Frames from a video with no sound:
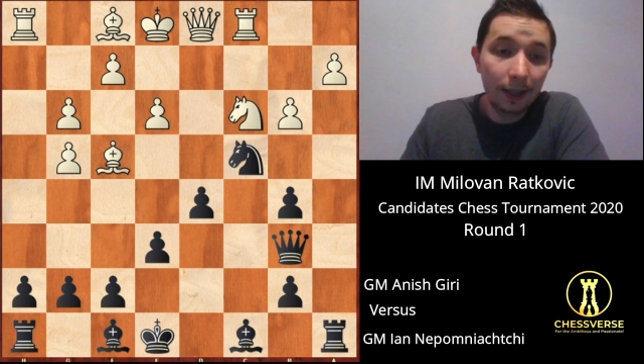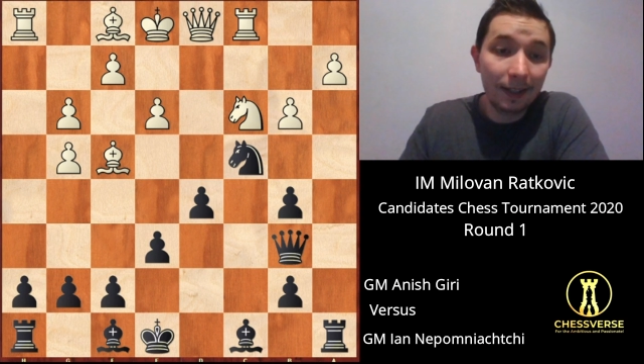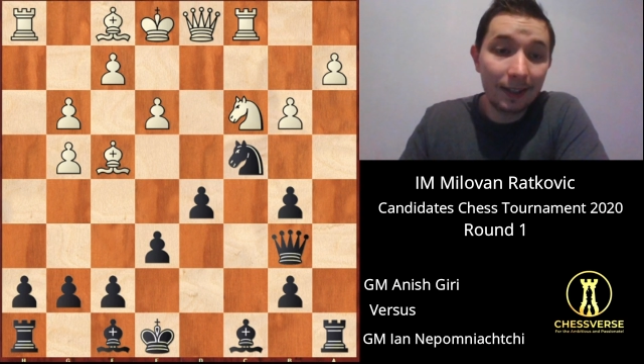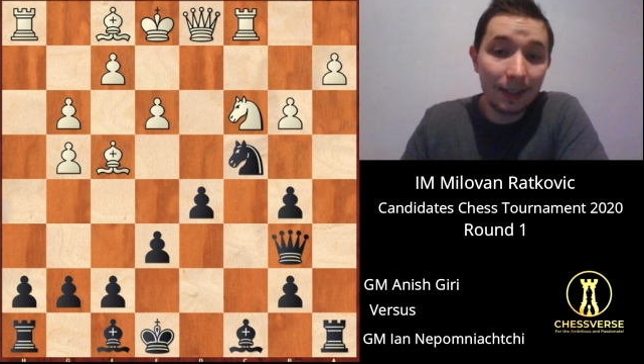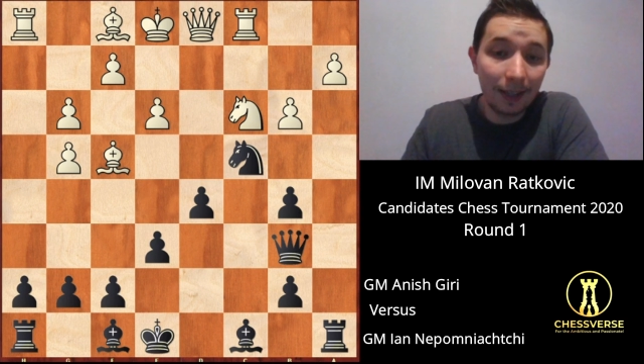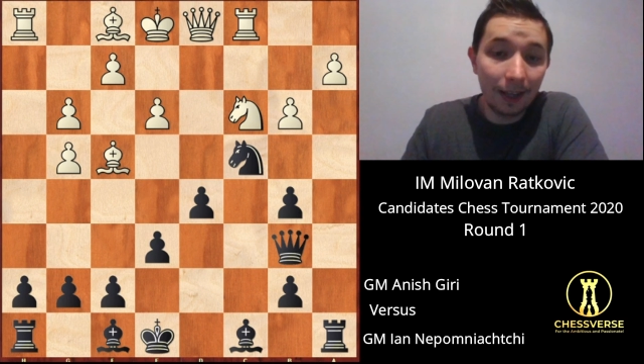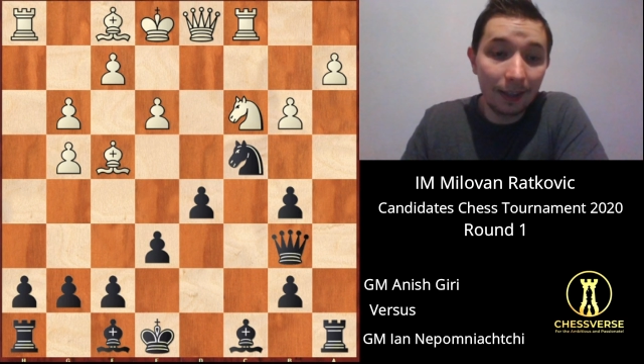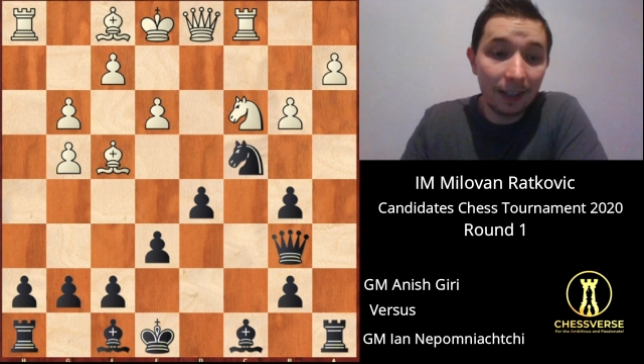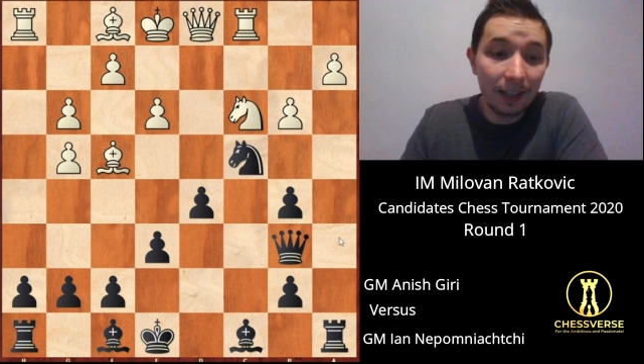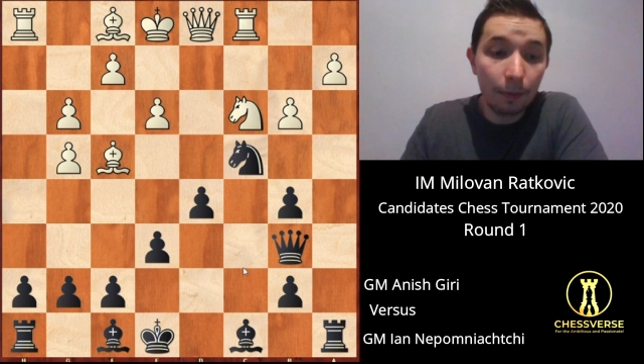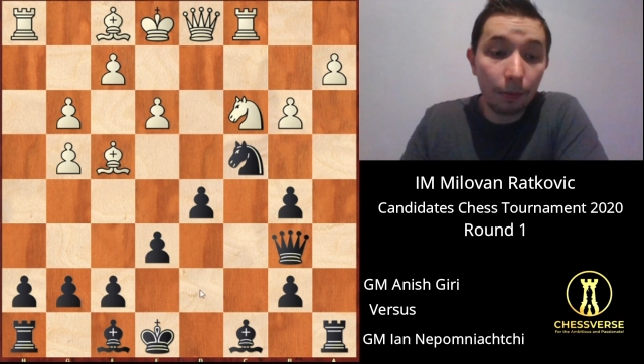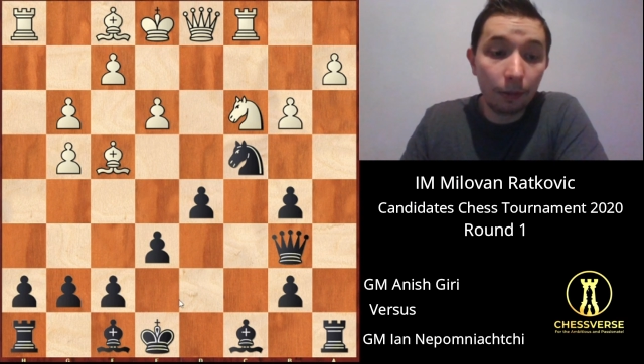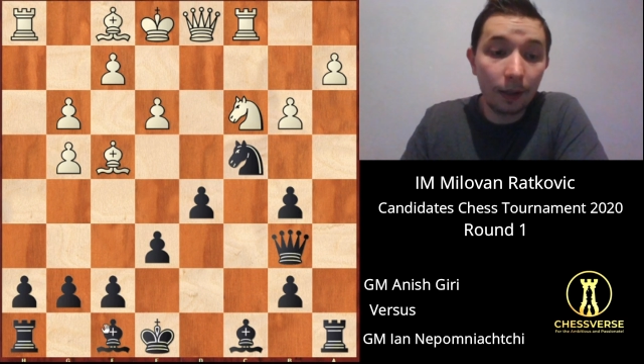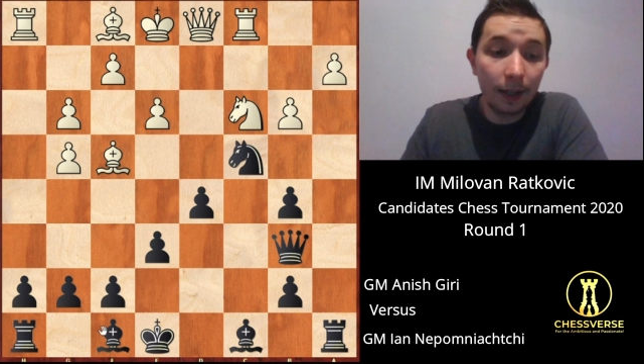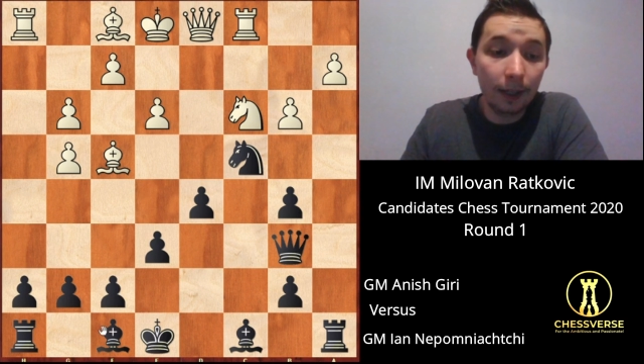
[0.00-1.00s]
Instead, he
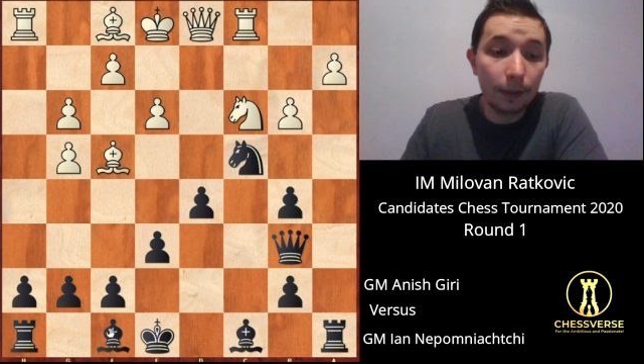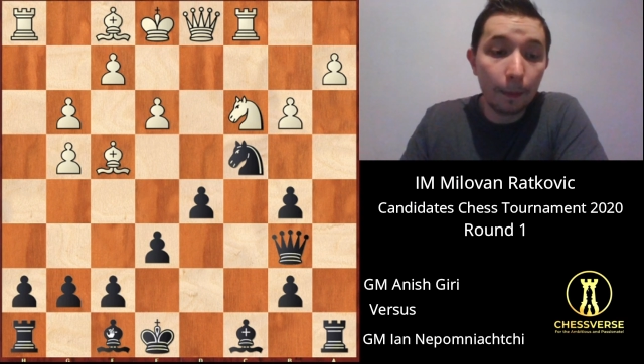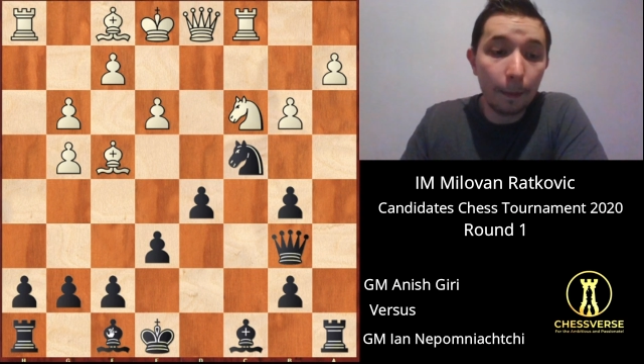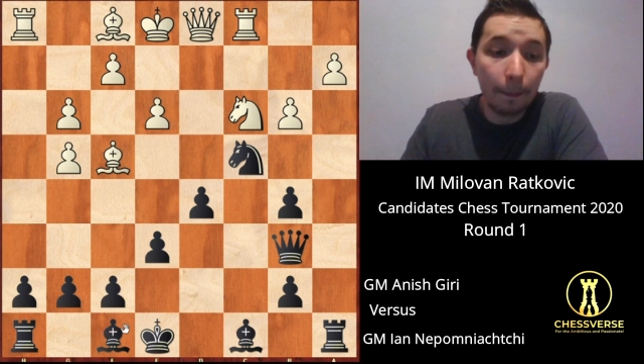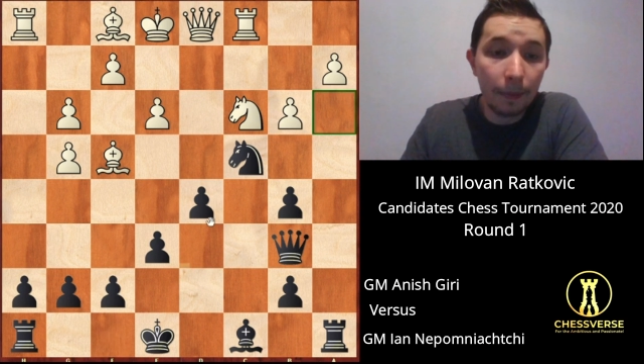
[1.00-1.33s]
played